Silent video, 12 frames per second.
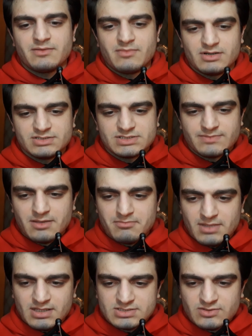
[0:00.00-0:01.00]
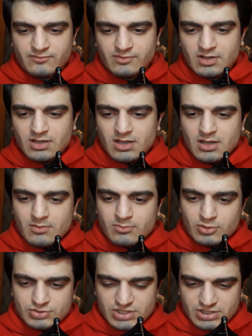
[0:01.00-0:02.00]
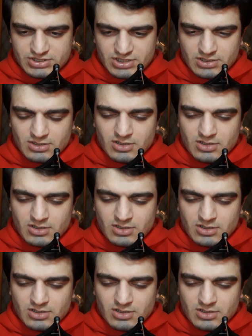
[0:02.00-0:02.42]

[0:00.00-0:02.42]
emerges by means of projection.